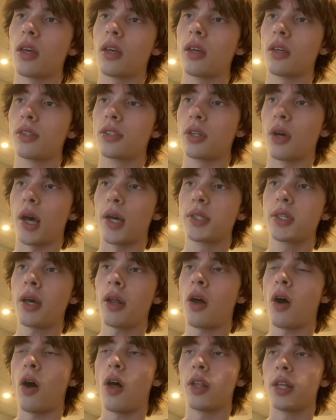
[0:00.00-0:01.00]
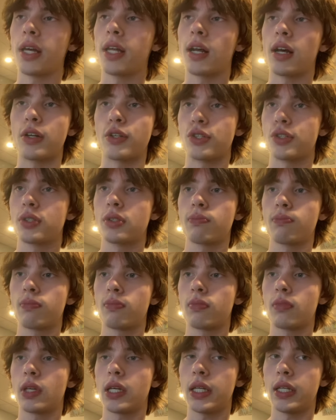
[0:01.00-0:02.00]
So I was kind of all in on just,
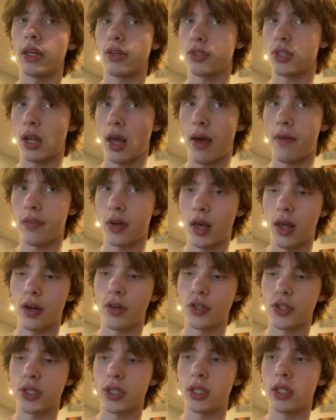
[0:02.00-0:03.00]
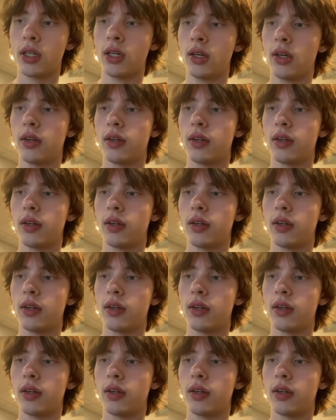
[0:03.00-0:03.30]
he doesn't have an energy,